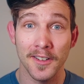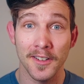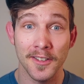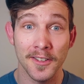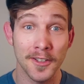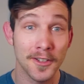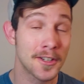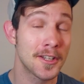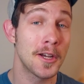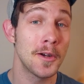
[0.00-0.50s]

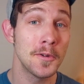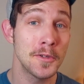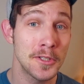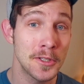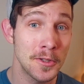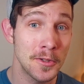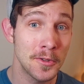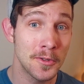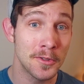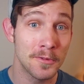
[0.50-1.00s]
your
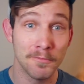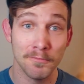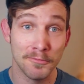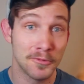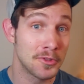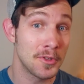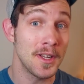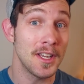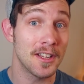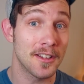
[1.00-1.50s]
go-to
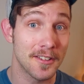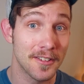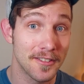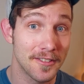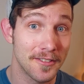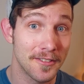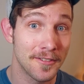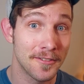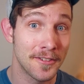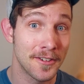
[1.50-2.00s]
drink
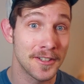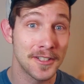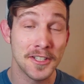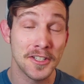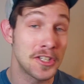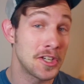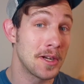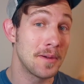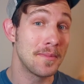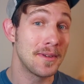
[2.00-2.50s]
for
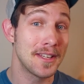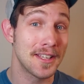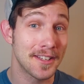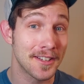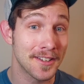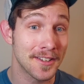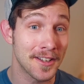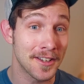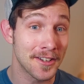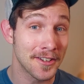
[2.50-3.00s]
determining
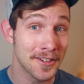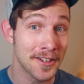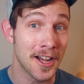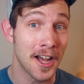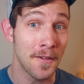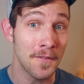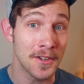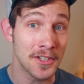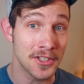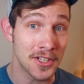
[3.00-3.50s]
a good
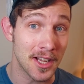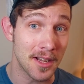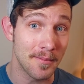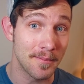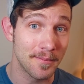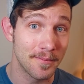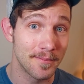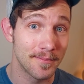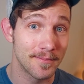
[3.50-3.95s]
coffee shop.